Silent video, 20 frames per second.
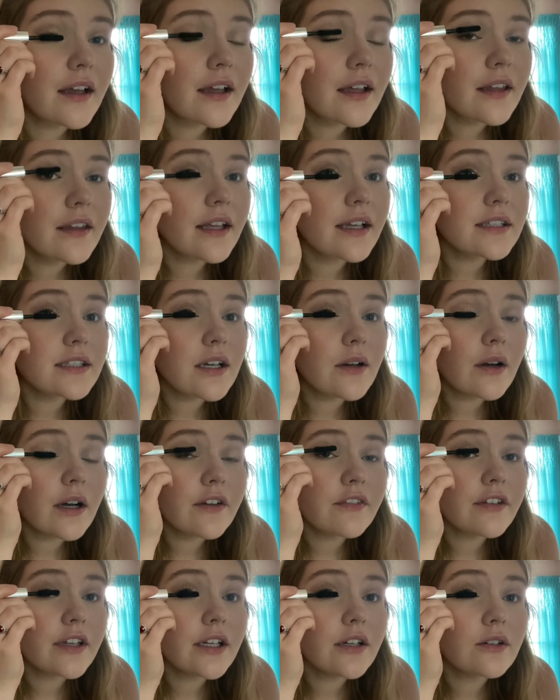That's how I
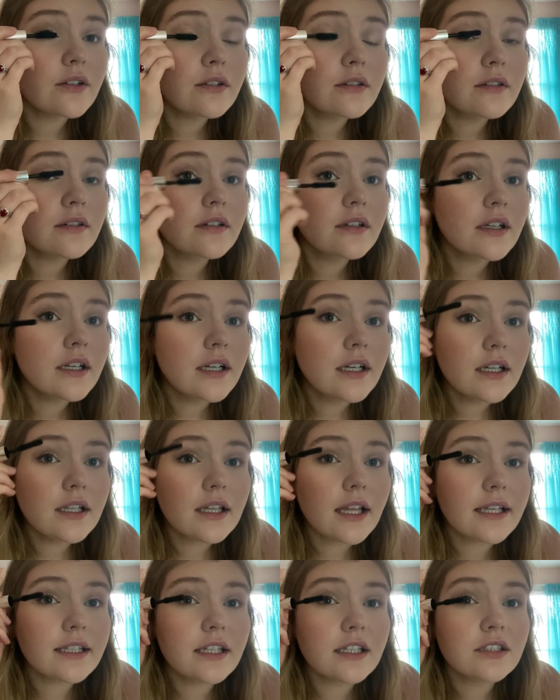feel.
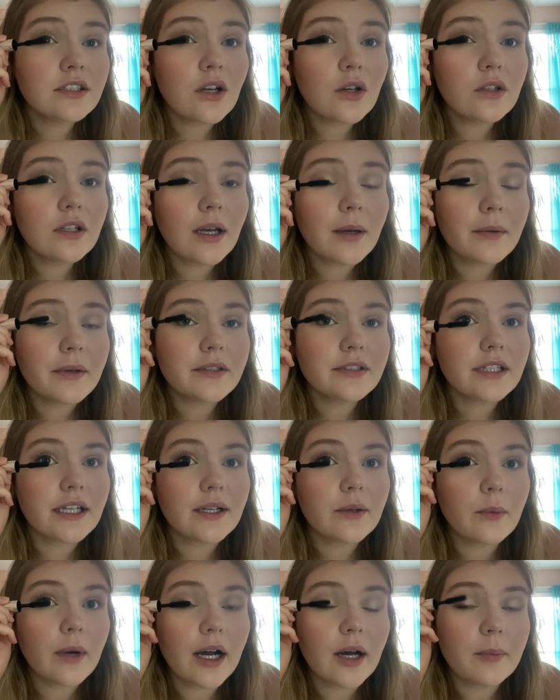Like, this whole time I was like,
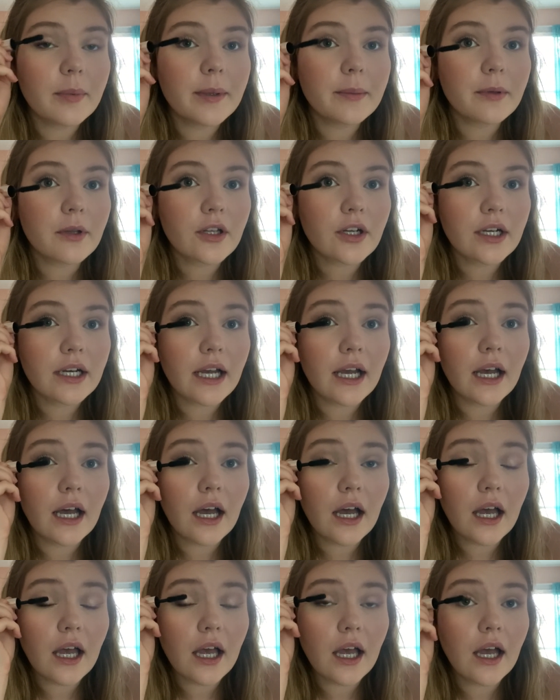wow, people are gonna
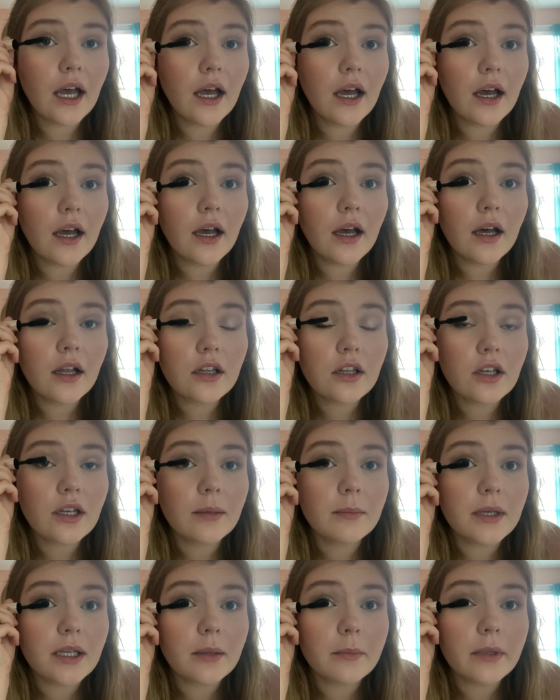look at
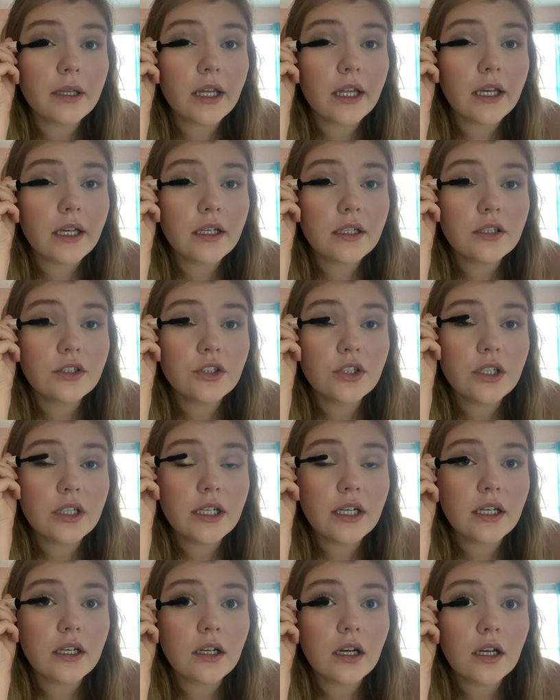me and be like, she
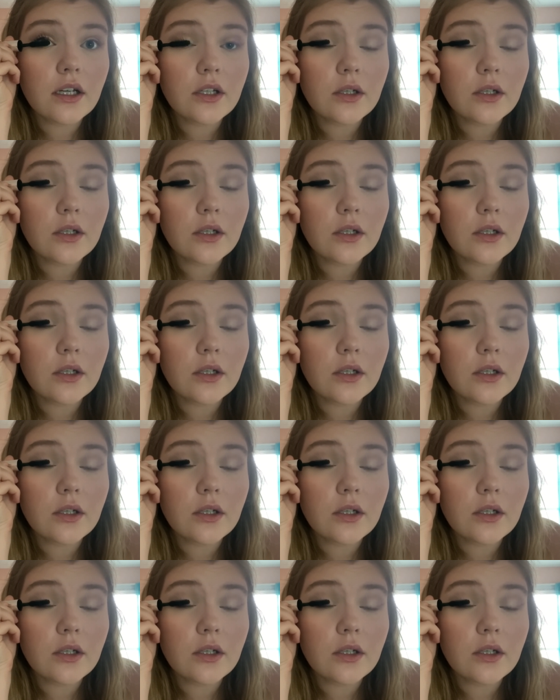cannot do